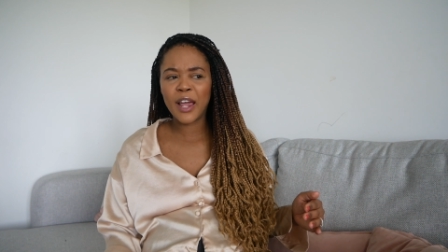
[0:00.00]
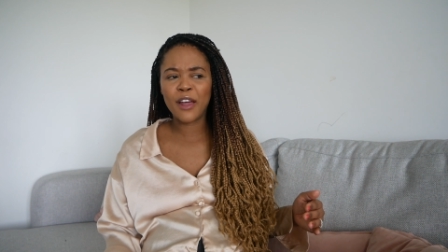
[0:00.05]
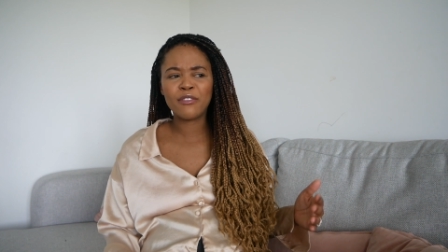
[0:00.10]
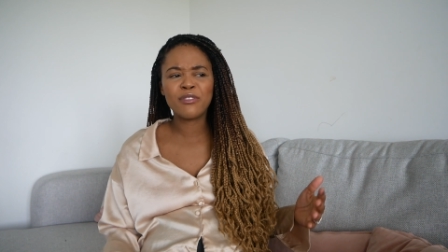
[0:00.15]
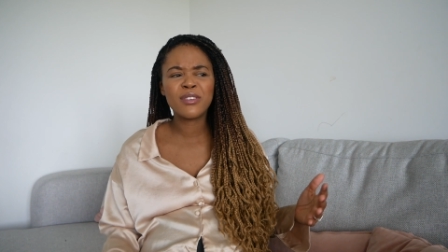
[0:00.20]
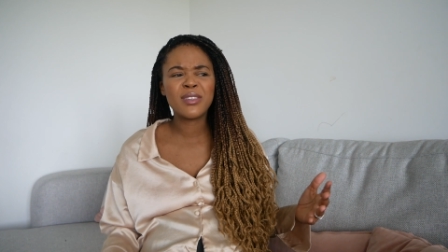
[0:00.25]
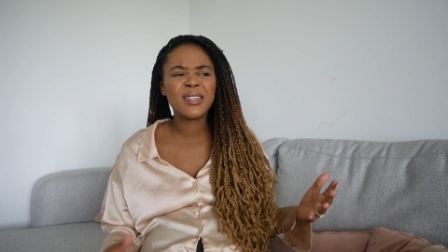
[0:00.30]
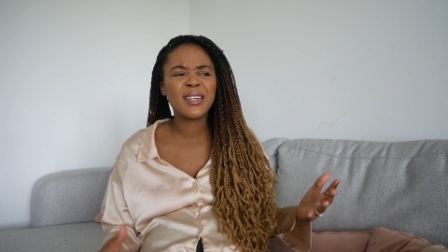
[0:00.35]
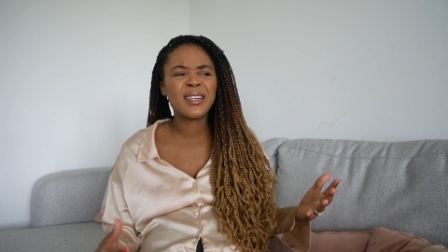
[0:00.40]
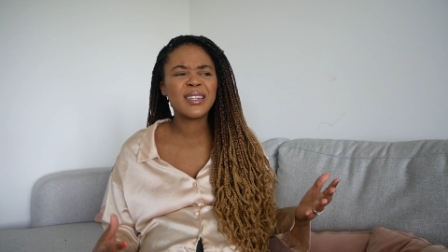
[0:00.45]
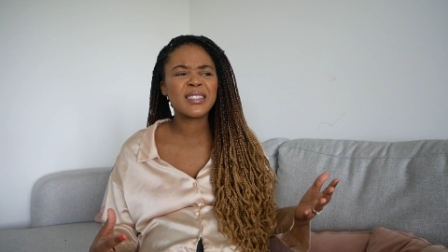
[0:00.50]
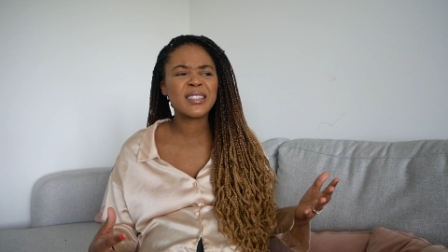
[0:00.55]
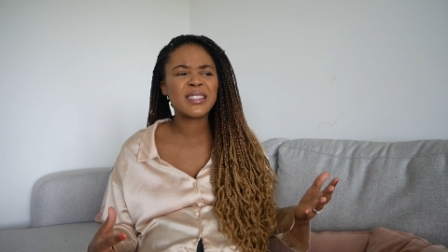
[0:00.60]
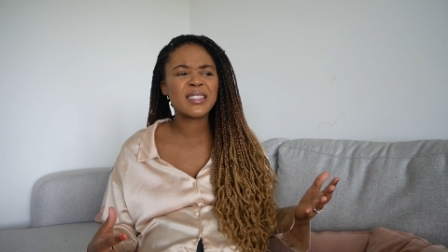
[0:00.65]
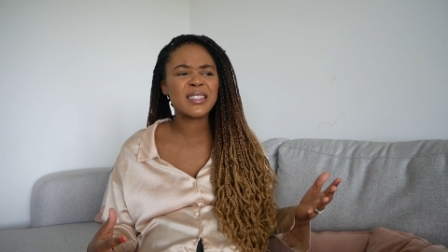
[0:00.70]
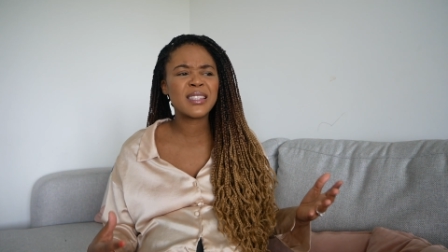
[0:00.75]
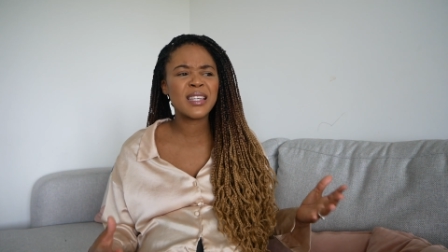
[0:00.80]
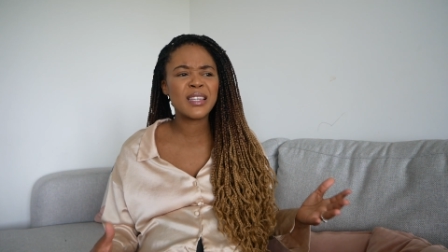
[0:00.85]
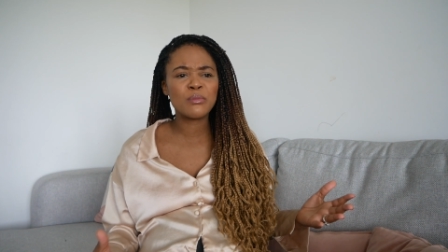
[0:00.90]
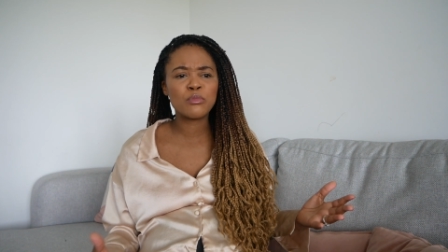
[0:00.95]
Everything is,
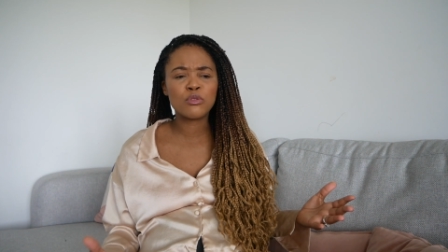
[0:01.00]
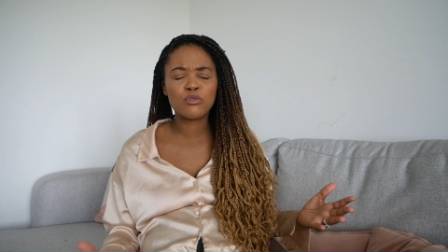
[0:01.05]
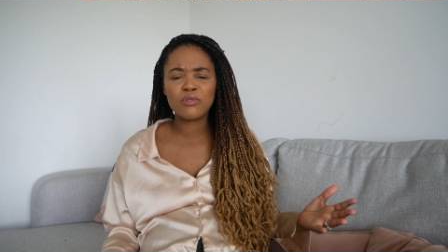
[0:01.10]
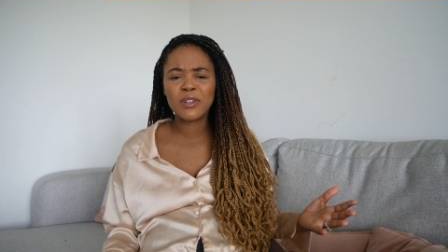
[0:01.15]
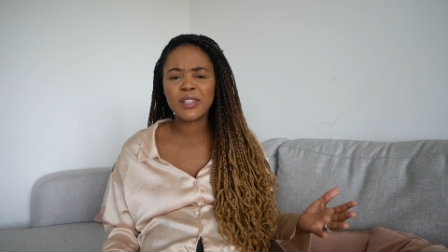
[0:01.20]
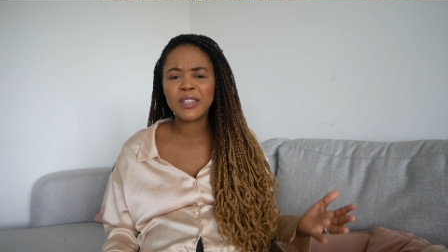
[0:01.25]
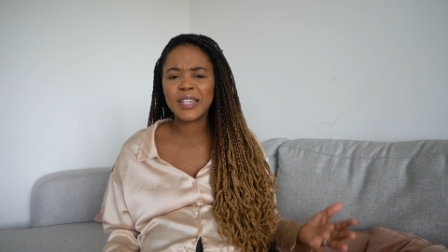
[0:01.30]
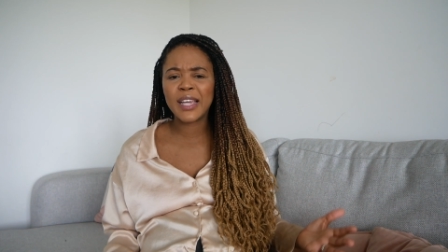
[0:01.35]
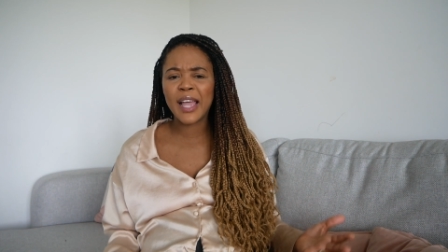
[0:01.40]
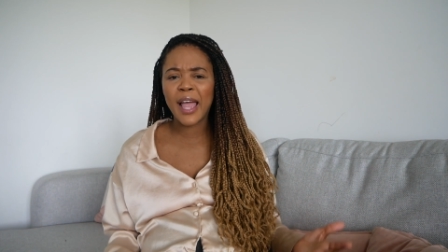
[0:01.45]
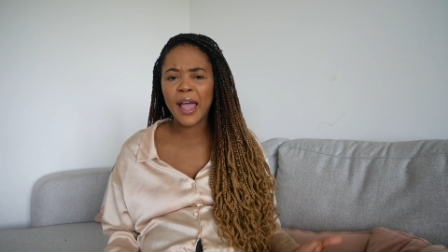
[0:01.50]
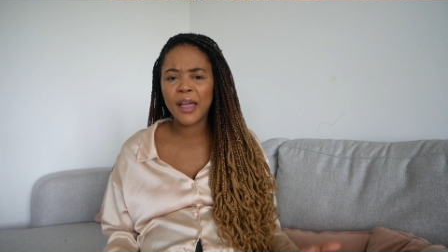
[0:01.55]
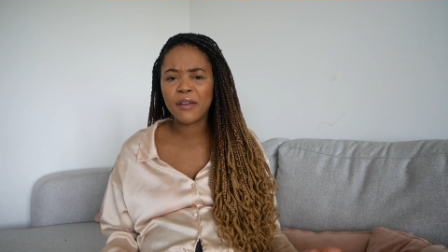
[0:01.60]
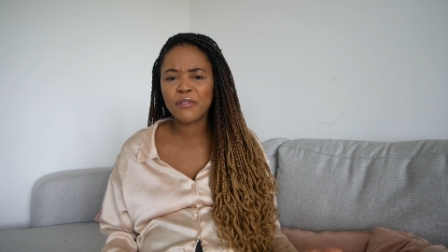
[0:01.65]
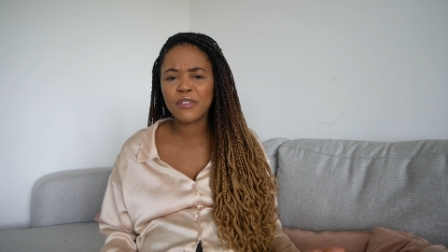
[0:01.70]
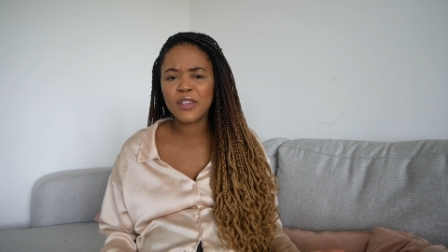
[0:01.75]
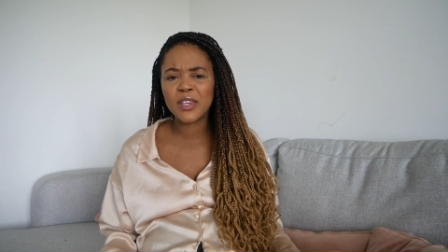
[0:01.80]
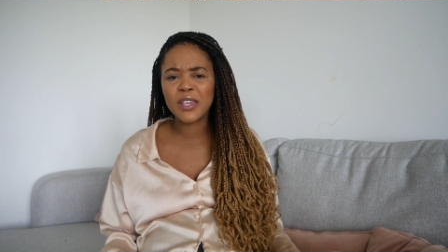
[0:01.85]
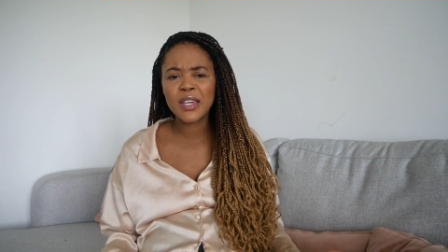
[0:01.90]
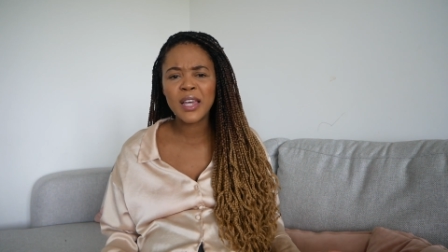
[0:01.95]
seems really
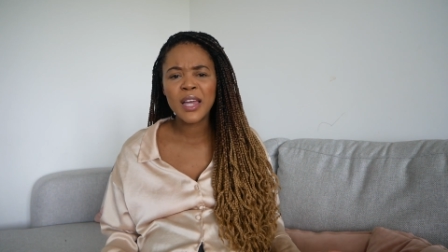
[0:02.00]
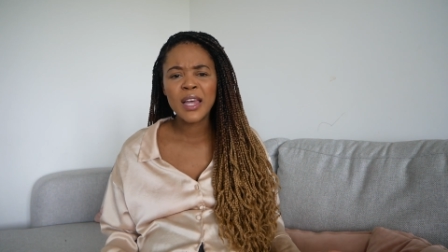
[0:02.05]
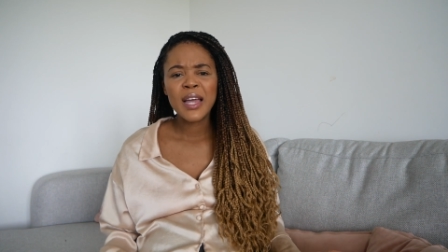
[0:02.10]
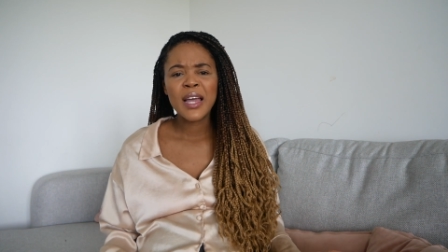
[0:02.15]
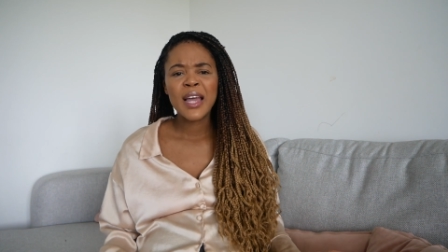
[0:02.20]
heavy.